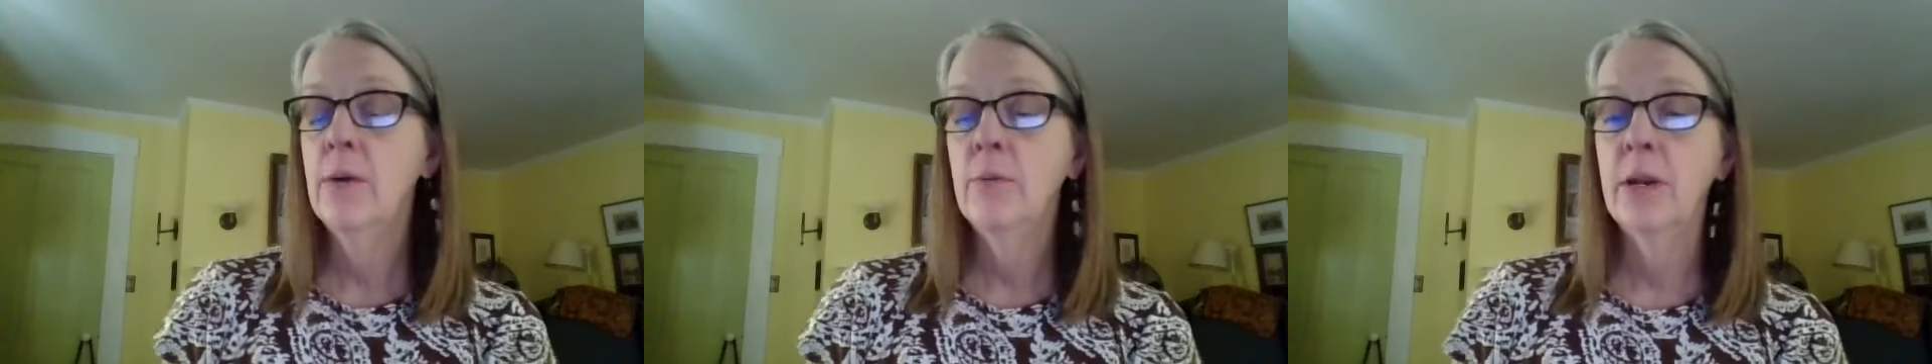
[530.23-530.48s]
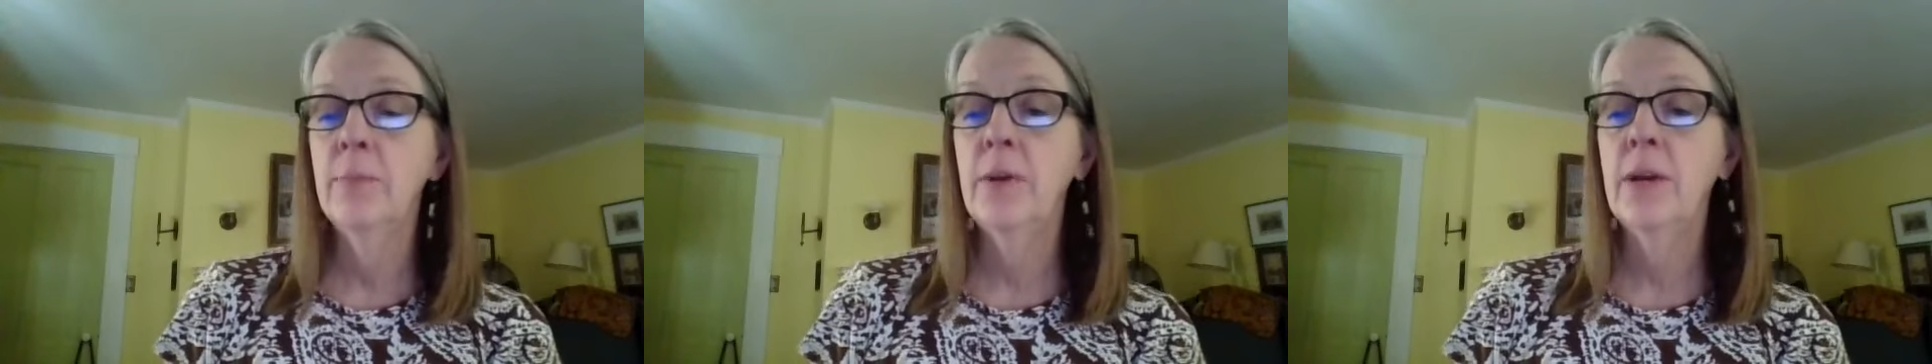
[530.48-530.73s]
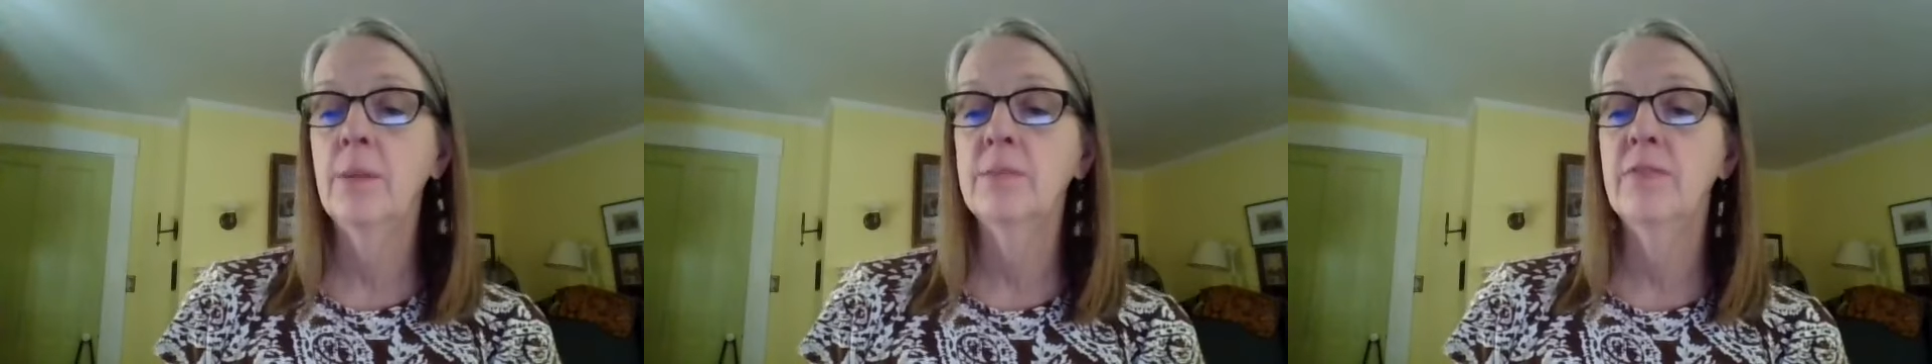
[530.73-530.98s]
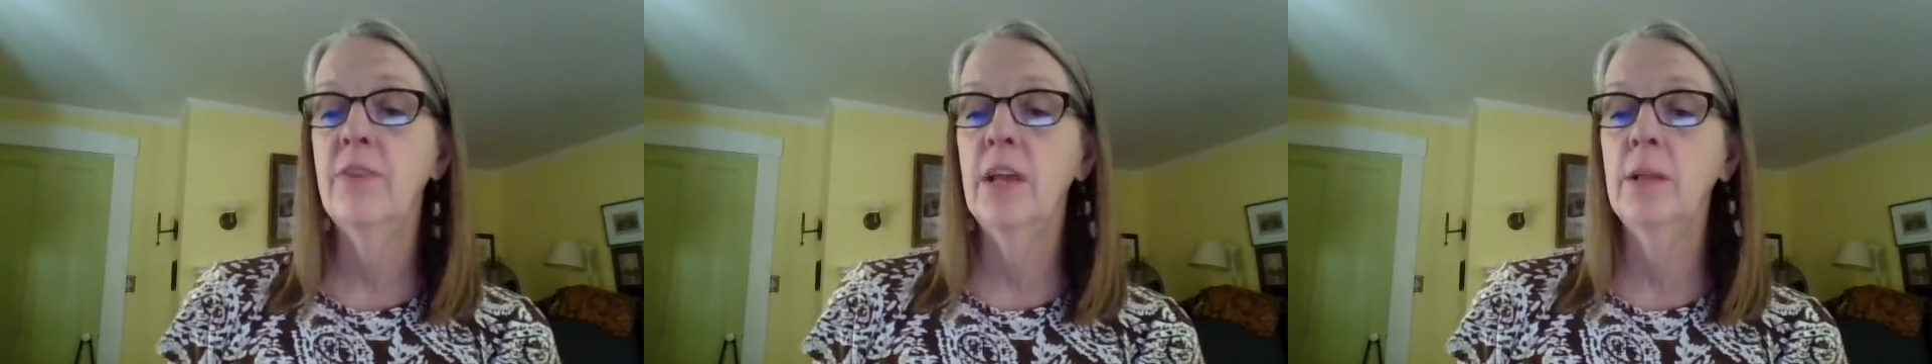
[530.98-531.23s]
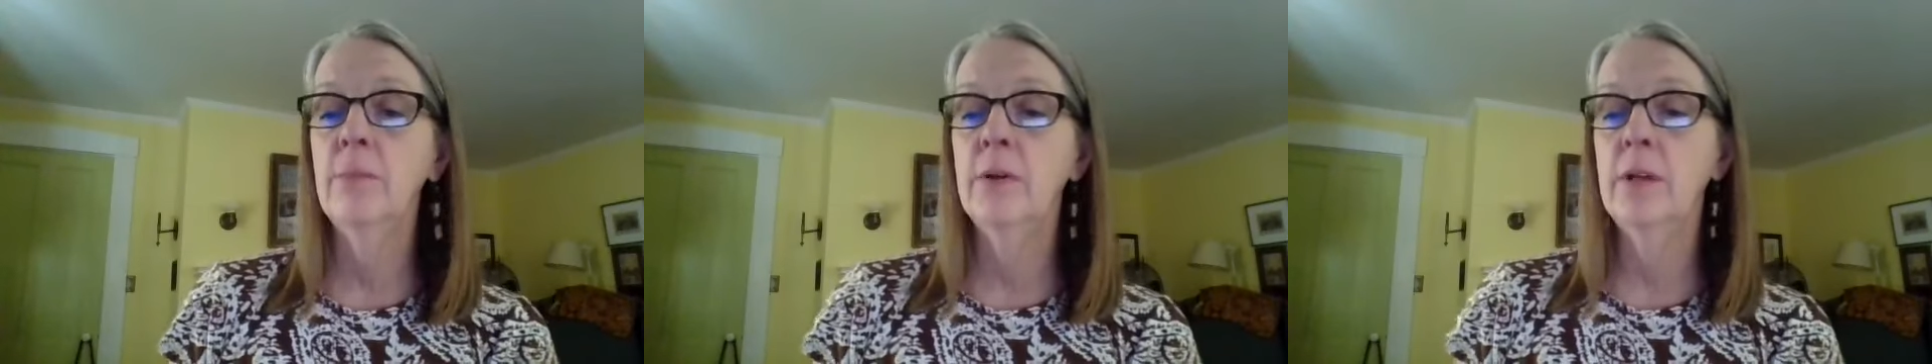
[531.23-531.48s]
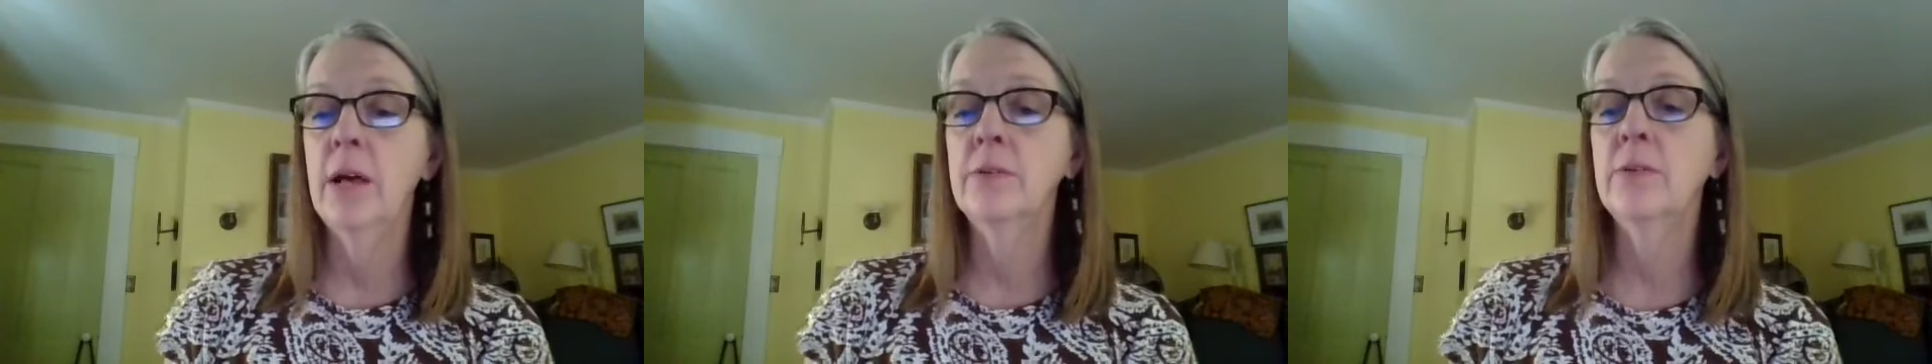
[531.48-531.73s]
when it becomes
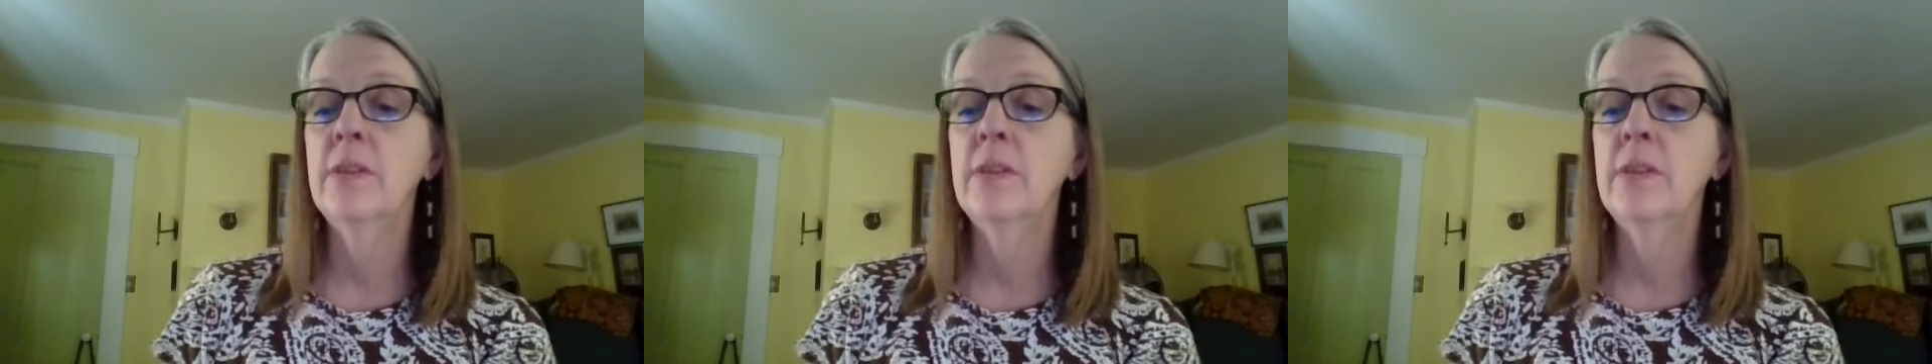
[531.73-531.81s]
available under